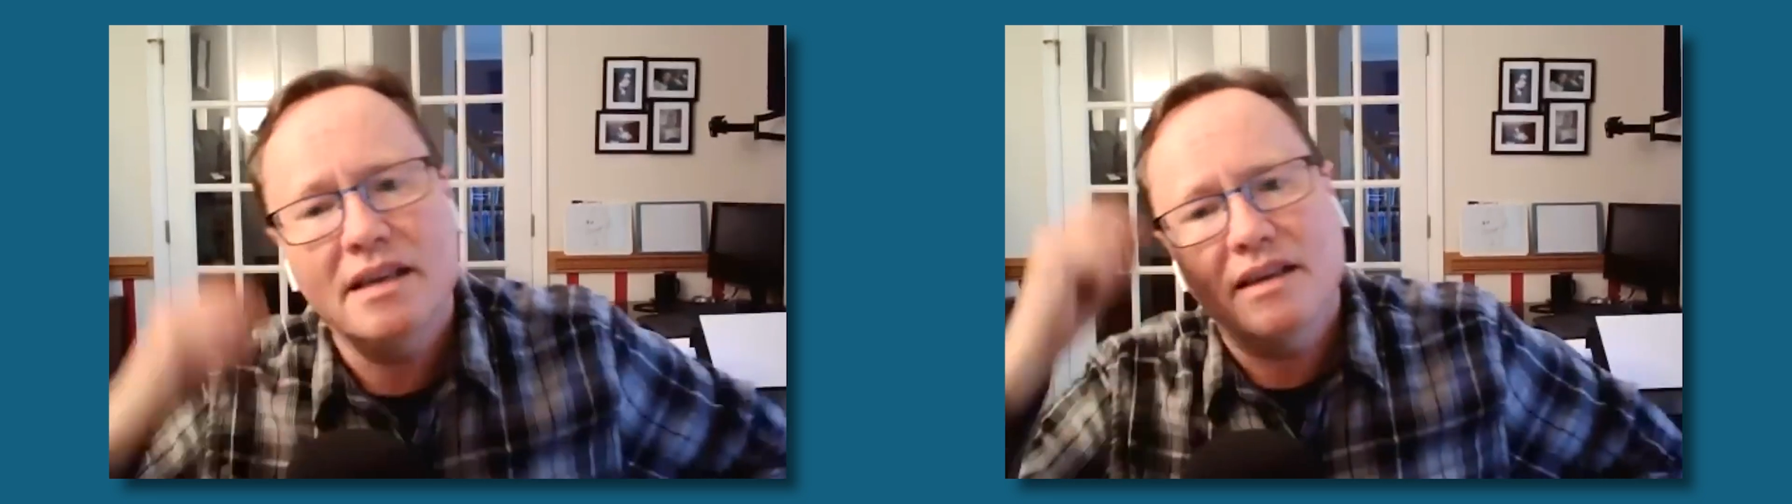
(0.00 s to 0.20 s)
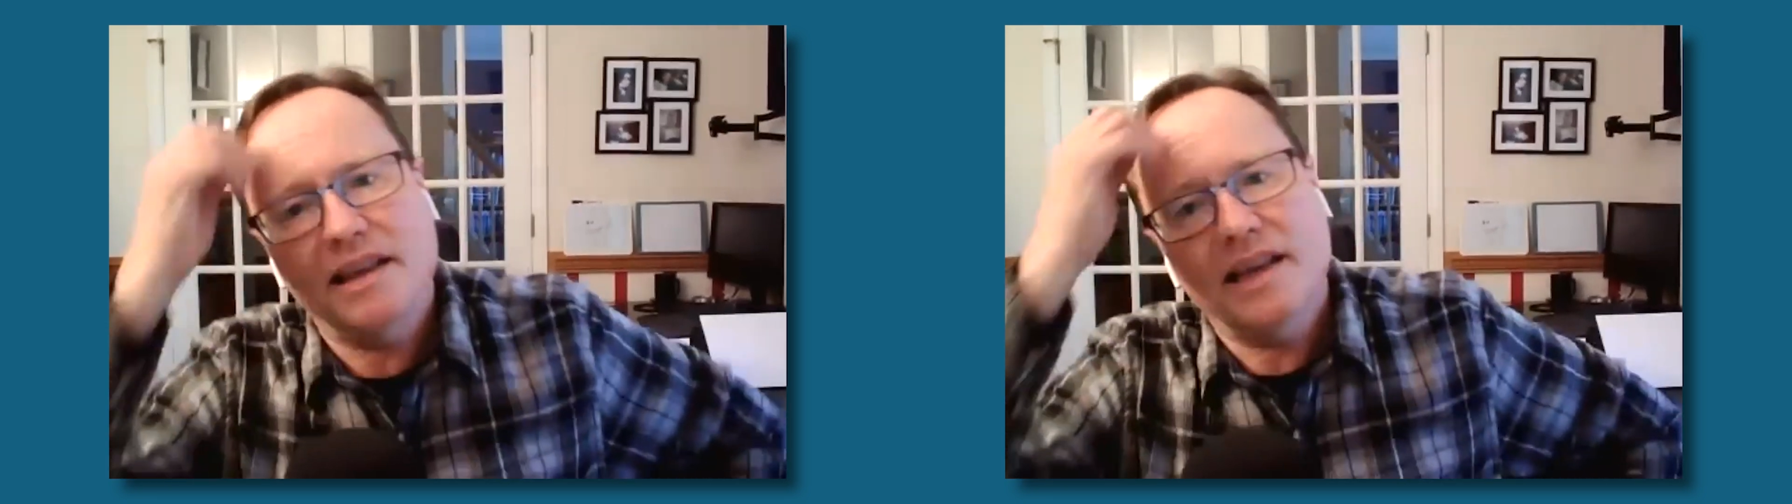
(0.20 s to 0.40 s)

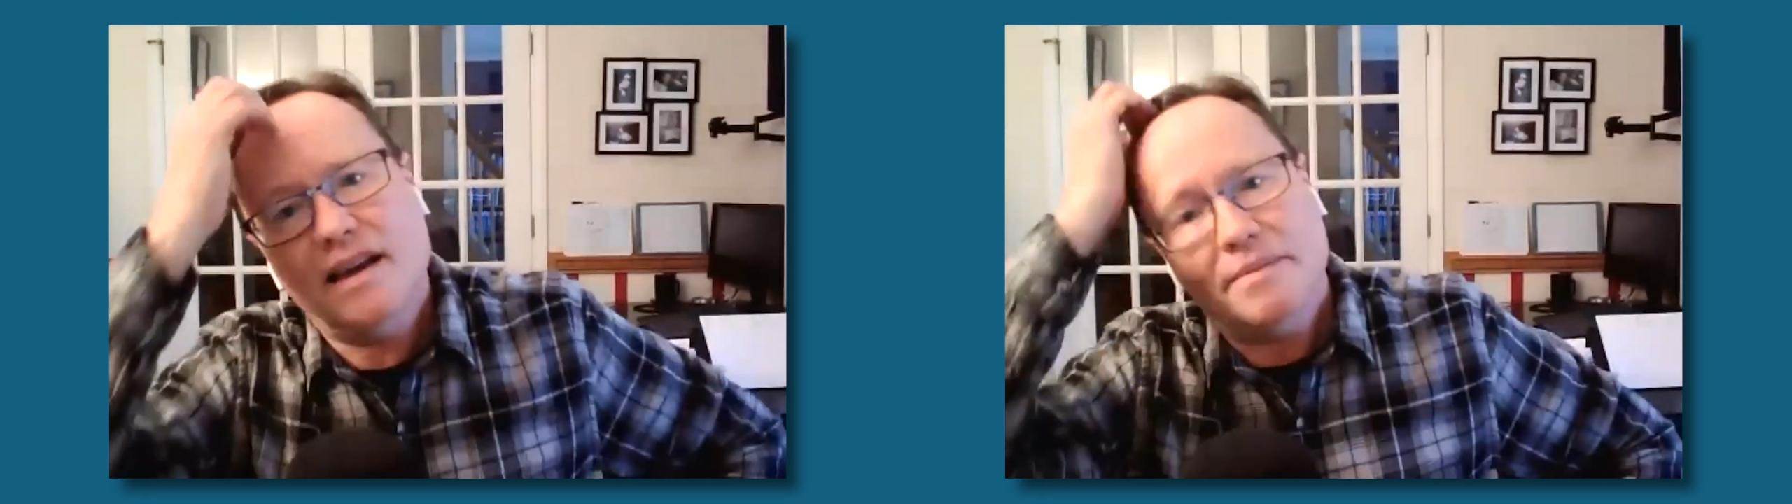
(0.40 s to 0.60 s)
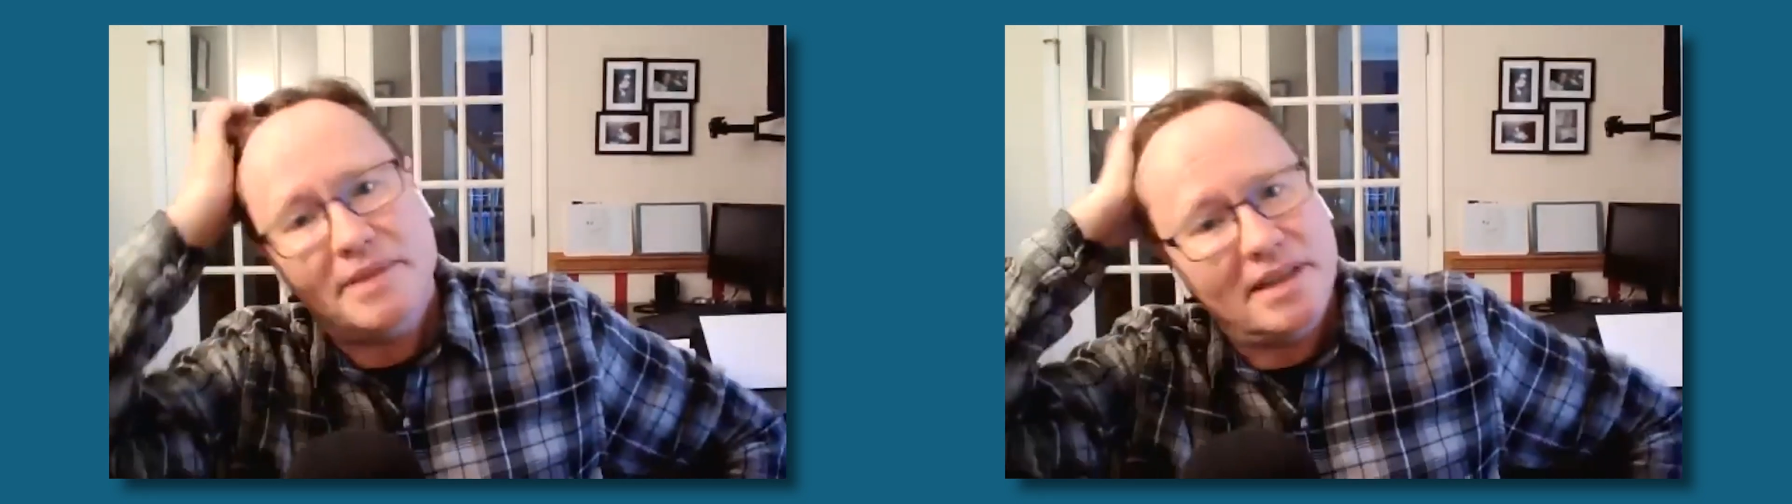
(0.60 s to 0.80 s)

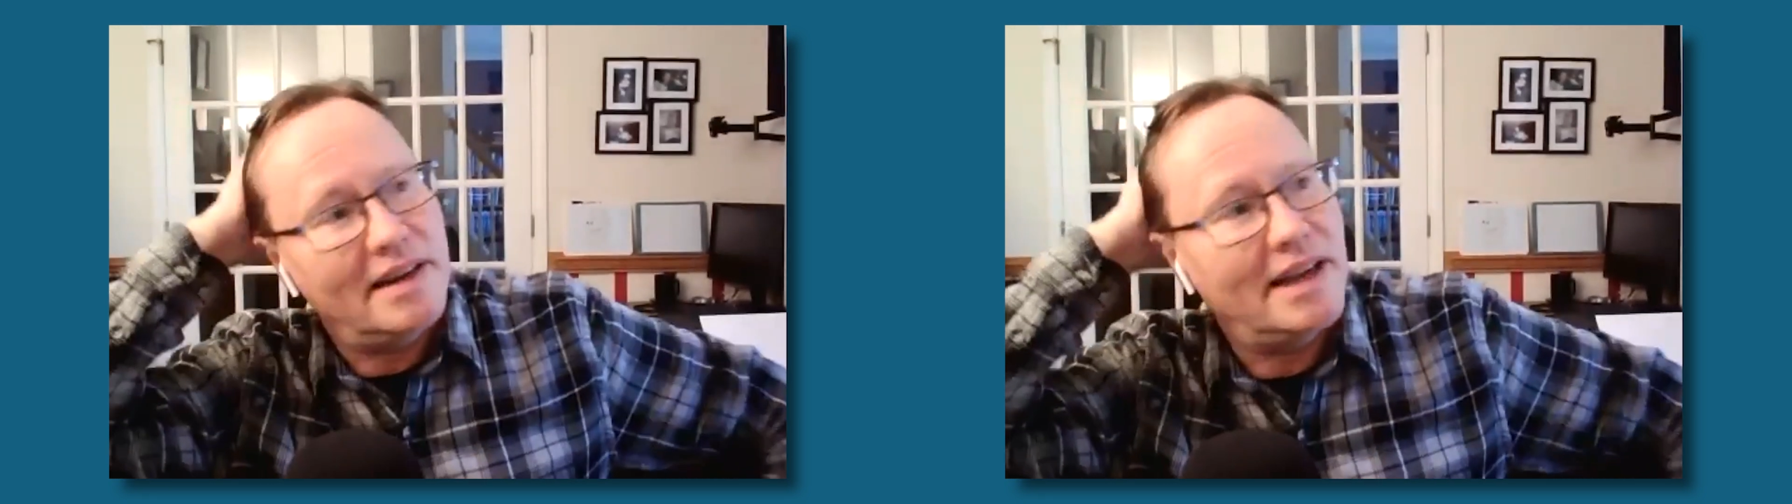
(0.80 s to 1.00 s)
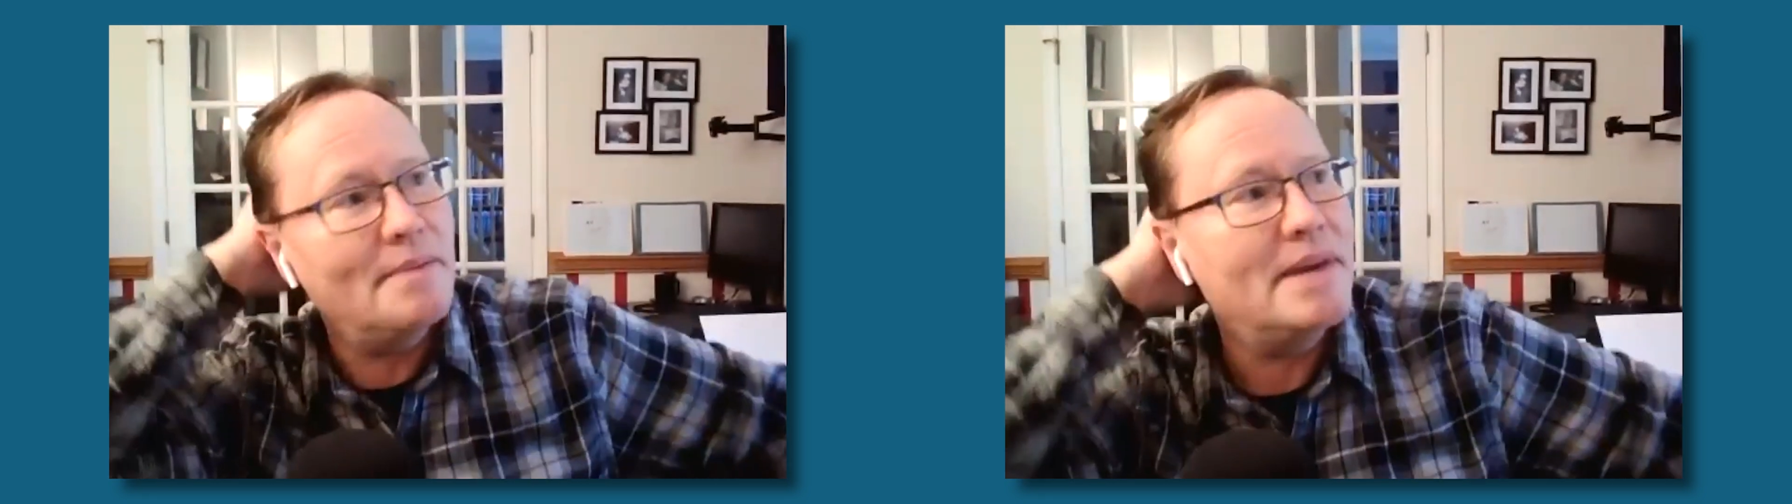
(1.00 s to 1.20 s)
Yeah,
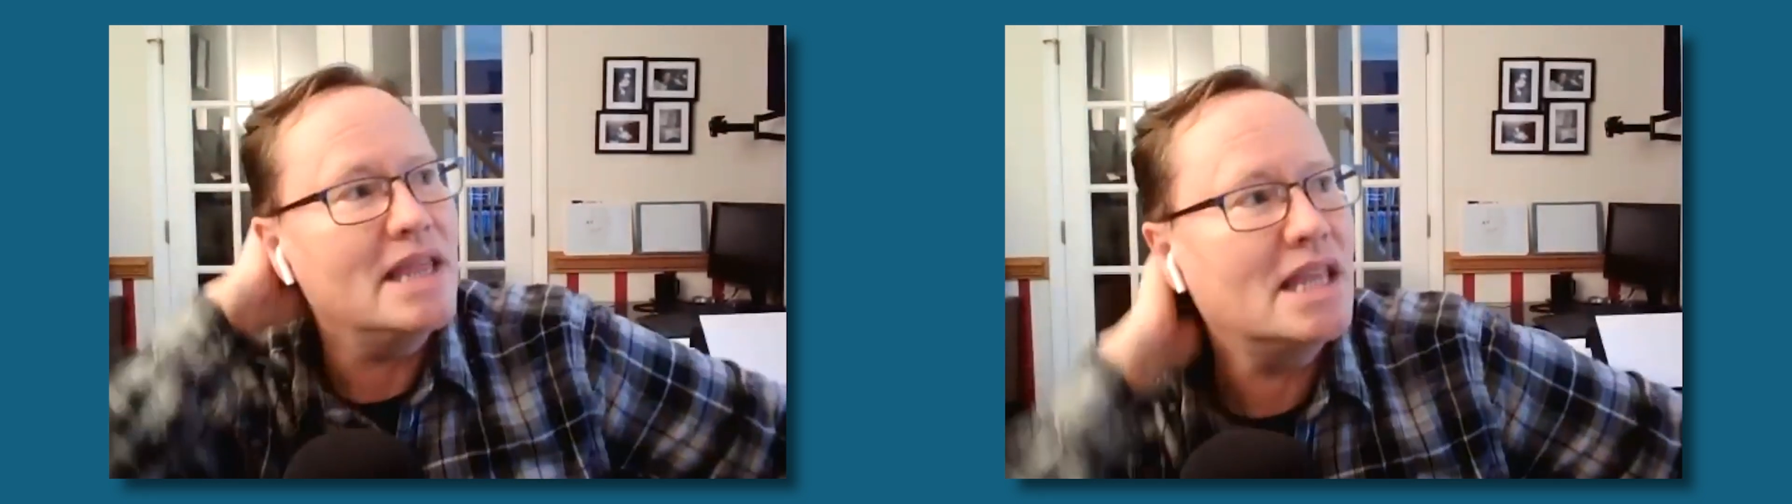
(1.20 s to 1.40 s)
absolutely. I mean,